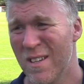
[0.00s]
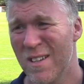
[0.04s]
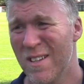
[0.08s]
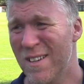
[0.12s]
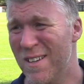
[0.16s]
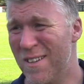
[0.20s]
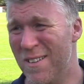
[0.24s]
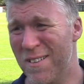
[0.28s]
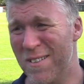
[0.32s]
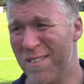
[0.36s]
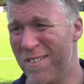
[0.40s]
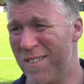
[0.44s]

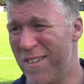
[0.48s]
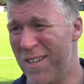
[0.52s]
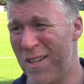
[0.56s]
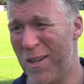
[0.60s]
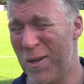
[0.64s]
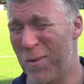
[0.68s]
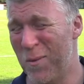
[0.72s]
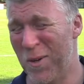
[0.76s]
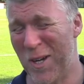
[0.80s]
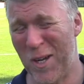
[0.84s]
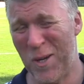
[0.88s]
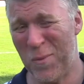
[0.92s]
And
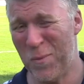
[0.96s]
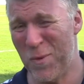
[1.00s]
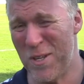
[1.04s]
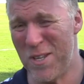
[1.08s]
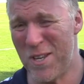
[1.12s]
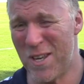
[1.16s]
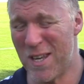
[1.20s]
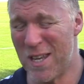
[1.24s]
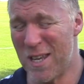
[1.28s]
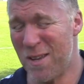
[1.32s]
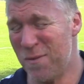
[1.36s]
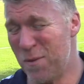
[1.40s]
when
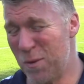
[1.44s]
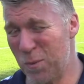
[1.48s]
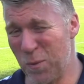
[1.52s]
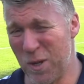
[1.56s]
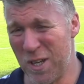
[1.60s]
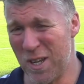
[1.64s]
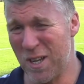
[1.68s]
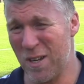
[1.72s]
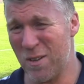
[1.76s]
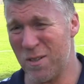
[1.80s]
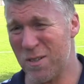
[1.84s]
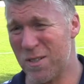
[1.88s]

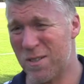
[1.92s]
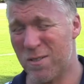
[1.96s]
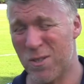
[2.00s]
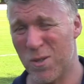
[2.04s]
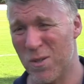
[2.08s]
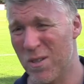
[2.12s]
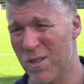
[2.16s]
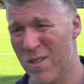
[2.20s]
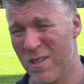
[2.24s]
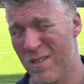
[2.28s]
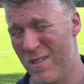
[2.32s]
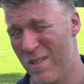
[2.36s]
you go
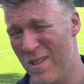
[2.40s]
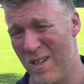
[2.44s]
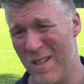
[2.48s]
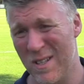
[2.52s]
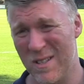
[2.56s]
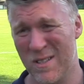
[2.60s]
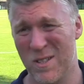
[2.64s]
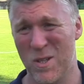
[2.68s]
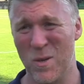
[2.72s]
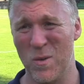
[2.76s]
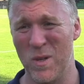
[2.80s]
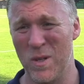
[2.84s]
to
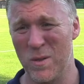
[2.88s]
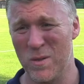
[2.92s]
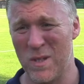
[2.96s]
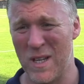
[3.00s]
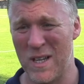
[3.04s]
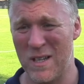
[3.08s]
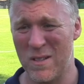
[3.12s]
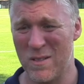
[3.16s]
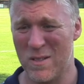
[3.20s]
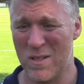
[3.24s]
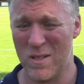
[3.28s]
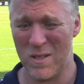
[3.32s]
like 2-0
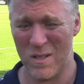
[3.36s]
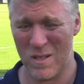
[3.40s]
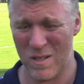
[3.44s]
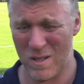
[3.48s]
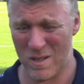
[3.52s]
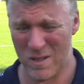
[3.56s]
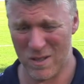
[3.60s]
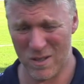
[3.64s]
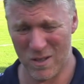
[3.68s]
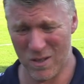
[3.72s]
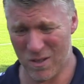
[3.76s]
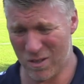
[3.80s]
down
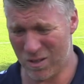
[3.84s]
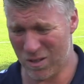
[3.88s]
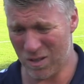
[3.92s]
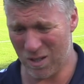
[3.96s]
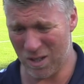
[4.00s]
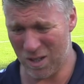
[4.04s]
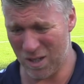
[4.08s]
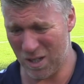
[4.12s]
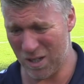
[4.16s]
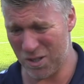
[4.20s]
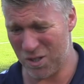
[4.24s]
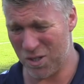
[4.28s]
to a
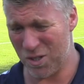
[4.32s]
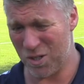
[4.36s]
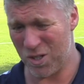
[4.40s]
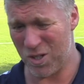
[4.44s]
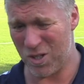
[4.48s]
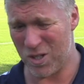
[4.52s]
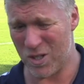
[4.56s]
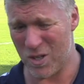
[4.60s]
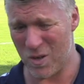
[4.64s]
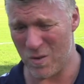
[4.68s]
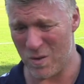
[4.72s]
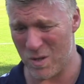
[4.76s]
side like
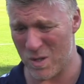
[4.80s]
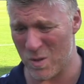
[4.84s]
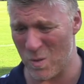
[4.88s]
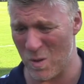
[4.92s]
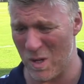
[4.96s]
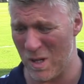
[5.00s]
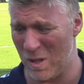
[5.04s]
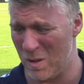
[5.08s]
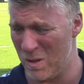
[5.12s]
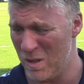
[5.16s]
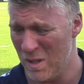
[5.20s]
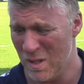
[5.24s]
Chichester as
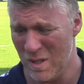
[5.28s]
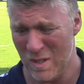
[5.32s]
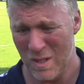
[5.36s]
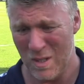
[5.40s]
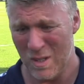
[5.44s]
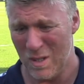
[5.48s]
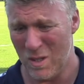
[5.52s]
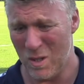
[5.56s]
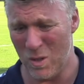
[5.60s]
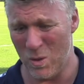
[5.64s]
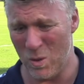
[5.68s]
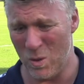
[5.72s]
well,
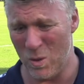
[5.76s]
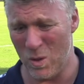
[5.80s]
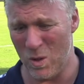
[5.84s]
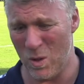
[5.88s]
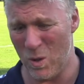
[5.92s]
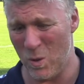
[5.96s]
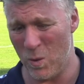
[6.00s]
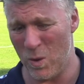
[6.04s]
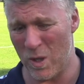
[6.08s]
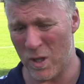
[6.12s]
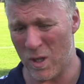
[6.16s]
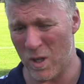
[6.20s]

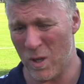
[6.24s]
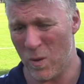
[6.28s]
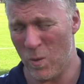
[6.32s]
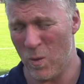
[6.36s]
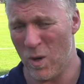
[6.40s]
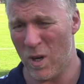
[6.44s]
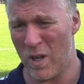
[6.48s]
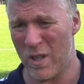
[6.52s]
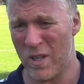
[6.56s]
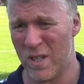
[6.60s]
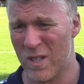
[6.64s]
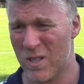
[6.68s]
who are going to
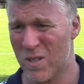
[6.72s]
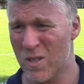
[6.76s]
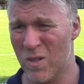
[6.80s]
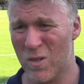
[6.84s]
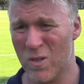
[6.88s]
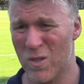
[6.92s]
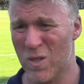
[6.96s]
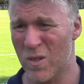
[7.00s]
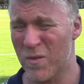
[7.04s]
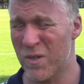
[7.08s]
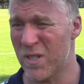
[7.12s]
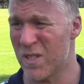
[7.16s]
work their
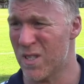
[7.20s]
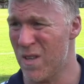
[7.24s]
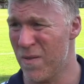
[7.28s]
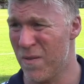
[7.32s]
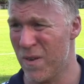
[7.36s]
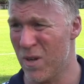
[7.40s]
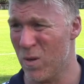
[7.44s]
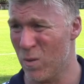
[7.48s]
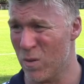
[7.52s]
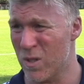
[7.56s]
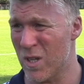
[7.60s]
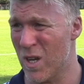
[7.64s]
socks off, it's
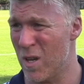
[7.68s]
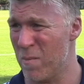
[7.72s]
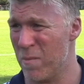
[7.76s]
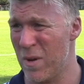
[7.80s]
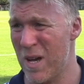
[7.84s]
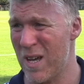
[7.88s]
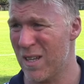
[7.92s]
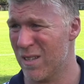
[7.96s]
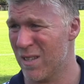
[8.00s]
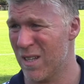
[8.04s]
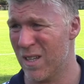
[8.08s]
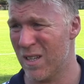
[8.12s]
difficult to get
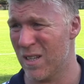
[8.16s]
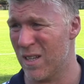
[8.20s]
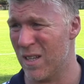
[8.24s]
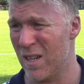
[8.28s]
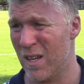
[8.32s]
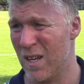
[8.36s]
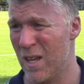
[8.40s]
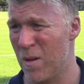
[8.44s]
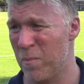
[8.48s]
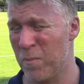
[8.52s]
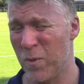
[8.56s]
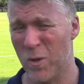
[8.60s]
back. They're going
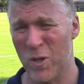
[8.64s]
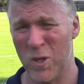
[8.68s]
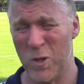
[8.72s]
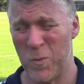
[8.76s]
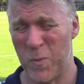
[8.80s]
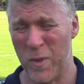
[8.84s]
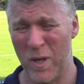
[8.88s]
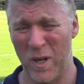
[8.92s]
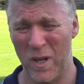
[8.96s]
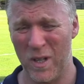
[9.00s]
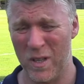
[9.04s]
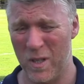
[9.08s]
to get bodies
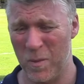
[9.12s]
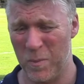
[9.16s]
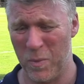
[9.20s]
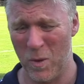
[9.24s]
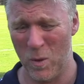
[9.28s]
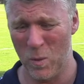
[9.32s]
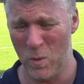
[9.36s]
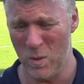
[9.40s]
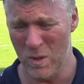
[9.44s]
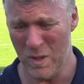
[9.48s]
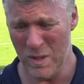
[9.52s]
behind the ball,